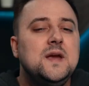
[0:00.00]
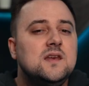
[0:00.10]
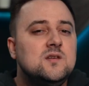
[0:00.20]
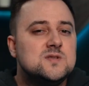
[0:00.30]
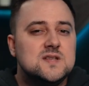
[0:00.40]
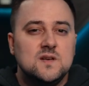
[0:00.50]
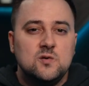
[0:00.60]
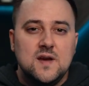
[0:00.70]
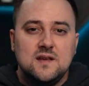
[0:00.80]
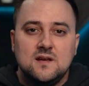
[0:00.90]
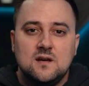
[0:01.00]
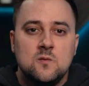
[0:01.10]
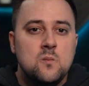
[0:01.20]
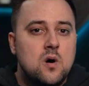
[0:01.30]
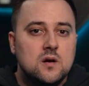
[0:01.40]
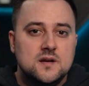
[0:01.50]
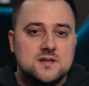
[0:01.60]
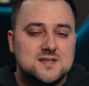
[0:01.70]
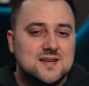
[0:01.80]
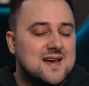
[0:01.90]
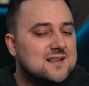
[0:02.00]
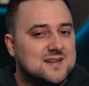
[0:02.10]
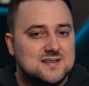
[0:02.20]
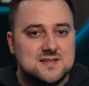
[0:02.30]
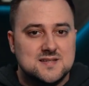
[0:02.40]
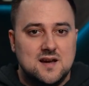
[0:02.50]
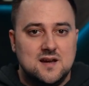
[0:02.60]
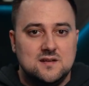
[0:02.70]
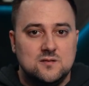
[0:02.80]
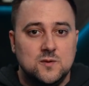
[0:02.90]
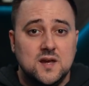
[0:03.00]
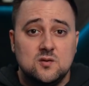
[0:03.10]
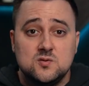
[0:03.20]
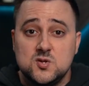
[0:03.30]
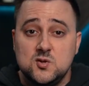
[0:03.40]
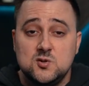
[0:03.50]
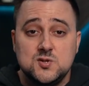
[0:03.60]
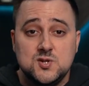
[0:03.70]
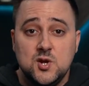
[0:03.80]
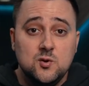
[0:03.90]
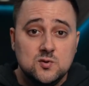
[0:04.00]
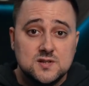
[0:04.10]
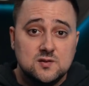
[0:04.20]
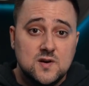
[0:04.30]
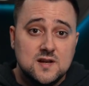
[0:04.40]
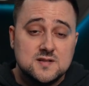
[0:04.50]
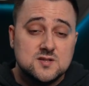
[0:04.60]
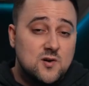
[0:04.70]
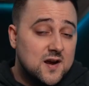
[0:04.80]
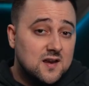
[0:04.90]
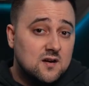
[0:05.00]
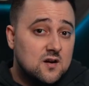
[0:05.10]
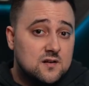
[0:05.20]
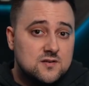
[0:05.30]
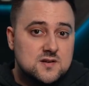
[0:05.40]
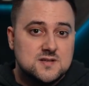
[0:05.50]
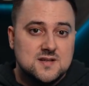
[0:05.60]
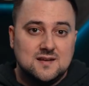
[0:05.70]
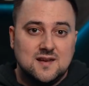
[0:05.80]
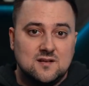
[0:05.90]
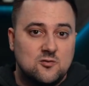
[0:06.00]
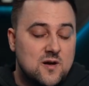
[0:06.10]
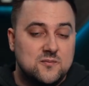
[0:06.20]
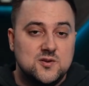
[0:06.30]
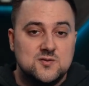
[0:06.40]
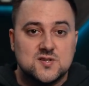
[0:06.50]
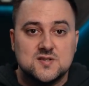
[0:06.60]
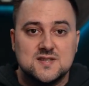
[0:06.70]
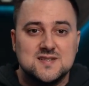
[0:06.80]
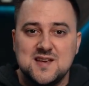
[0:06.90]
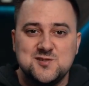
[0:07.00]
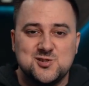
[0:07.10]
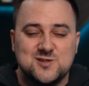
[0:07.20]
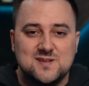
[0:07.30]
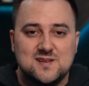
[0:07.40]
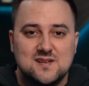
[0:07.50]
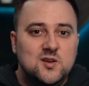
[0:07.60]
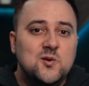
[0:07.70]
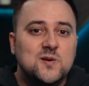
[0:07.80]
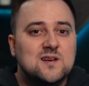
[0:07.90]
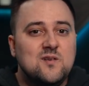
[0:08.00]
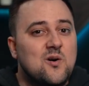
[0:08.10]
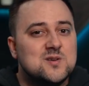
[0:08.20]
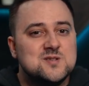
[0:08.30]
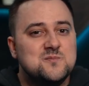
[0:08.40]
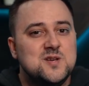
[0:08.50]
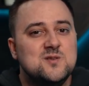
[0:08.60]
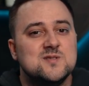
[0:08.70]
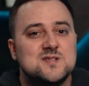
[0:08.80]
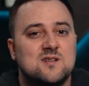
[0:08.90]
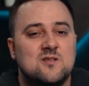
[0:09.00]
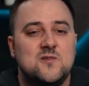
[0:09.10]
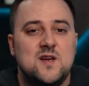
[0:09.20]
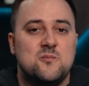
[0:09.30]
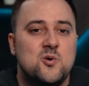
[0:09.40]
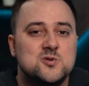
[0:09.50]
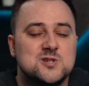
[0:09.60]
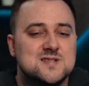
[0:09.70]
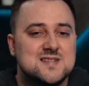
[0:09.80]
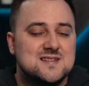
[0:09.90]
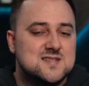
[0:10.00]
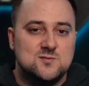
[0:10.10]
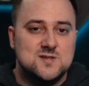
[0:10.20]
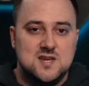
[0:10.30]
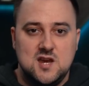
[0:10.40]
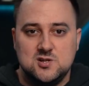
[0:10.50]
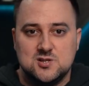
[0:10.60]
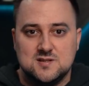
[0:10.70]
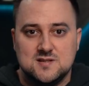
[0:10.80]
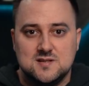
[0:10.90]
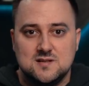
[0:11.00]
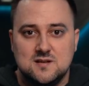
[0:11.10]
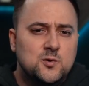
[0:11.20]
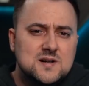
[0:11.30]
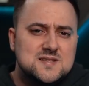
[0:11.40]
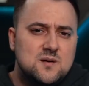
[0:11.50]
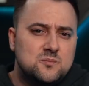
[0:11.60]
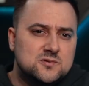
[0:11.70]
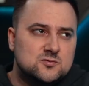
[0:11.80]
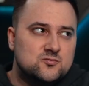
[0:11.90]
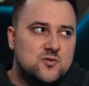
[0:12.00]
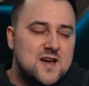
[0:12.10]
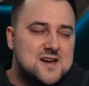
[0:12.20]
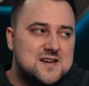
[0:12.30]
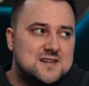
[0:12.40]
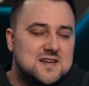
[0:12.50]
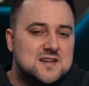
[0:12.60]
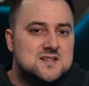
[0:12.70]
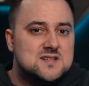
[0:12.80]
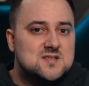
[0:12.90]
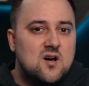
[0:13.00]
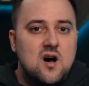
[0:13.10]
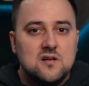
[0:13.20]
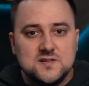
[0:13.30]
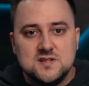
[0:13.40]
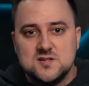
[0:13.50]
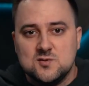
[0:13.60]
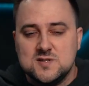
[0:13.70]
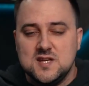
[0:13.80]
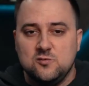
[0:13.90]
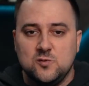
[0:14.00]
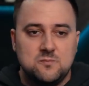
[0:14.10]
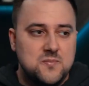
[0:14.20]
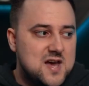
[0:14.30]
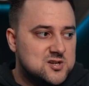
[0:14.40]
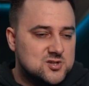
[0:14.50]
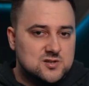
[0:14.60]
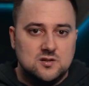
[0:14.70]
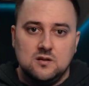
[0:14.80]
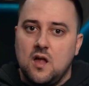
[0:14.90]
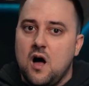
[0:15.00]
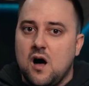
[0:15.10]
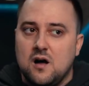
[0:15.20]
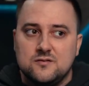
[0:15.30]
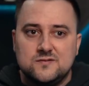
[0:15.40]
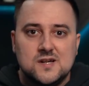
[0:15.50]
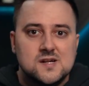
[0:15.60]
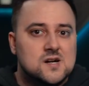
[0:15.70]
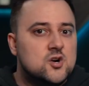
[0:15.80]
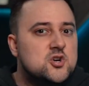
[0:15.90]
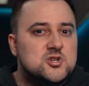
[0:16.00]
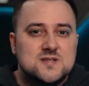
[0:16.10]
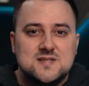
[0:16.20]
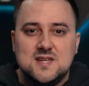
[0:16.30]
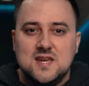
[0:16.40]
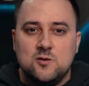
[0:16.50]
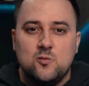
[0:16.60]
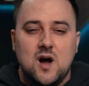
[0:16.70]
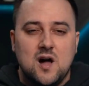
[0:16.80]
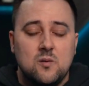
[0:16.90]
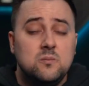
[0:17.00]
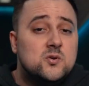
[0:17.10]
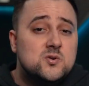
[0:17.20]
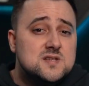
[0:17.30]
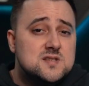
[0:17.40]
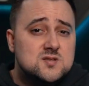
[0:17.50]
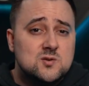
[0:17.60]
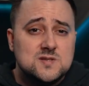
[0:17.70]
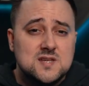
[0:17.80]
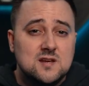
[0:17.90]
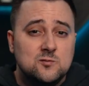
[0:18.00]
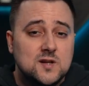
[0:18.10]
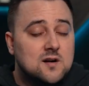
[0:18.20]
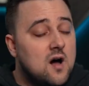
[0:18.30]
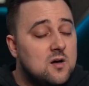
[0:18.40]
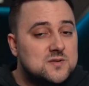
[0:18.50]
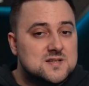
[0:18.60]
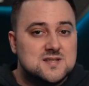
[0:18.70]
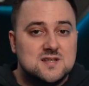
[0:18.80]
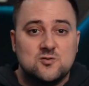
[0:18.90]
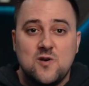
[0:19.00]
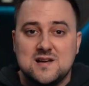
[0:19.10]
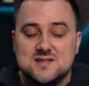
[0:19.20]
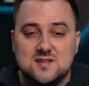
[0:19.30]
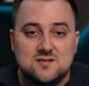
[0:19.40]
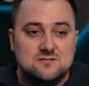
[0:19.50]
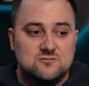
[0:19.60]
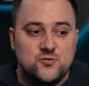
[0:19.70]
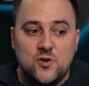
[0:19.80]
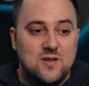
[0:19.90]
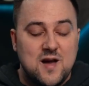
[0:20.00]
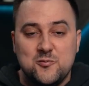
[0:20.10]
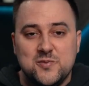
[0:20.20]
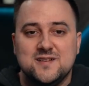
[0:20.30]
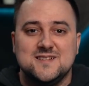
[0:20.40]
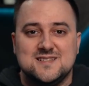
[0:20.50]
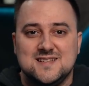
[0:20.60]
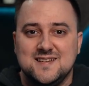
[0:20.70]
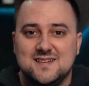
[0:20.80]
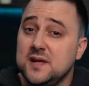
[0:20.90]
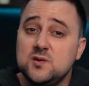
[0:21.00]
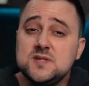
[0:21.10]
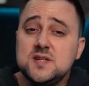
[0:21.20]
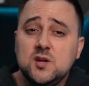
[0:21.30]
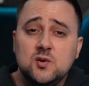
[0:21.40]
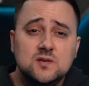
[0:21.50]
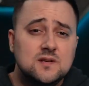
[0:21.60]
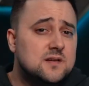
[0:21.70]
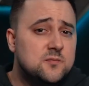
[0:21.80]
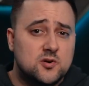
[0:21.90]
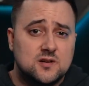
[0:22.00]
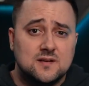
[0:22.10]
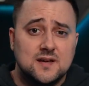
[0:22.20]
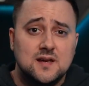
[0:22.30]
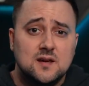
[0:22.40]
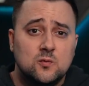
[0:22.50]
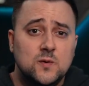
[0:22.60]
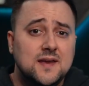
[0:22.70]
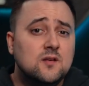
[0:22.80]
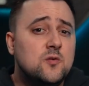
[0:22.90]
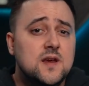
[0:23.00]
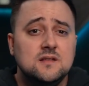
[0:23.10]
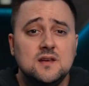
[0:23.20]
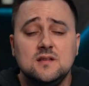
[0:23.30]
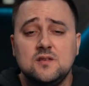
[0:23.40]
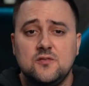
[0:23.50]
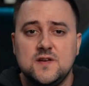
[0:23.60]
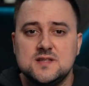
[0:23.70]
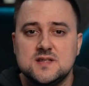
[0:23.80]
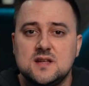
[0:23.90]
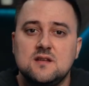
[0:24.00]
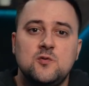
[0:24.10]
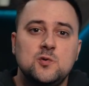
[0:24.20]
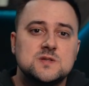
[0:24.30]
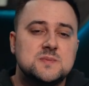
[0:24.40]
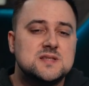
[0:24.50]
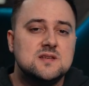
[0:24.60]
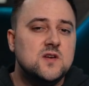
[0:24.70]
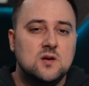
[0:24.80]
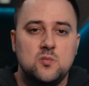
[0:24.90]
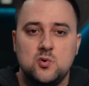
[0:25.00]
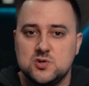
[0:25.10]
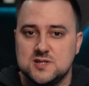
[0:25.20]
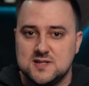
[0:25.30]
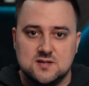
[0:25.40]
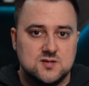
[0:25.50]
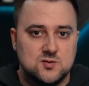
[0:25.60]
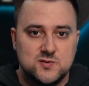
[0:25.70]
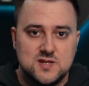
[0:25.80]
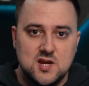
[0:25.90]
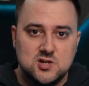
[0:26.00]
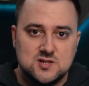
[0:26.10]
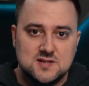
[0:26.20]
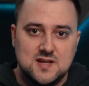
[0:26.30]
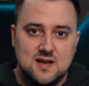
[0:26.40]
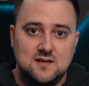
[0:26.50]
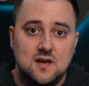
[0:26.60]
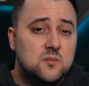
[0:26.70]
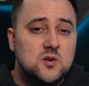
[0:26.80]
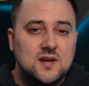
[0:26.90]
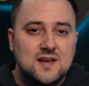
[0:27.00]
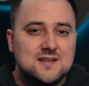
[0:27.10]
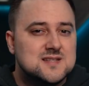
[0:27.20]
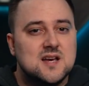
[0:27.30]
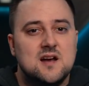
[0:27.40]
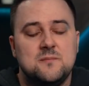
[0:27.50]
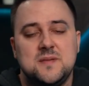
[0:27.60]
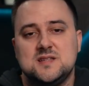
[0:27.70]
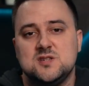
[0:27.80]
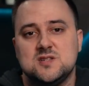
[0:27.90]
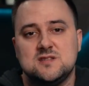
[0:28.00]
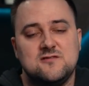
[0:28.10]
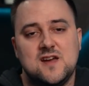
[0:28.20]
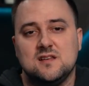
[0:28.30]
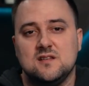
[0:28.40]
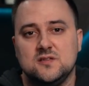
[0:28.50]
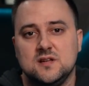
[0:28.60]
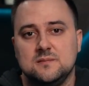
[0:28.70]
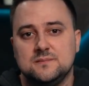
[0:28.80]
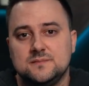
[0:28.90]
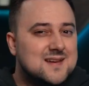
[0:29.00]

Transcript: We can use it to create a harmonious and elegant design. We can also use hue to create a striking contrast that can grab the user's attention. Hue can also be used to convey emotions and associations. For example, red is often associated with passion, love, urgency, while blue is associated with calmness and trust and reliability. By using hue deliberately, we can create interfaces that evoke specific emotions and associations that communicate desired messages effectively.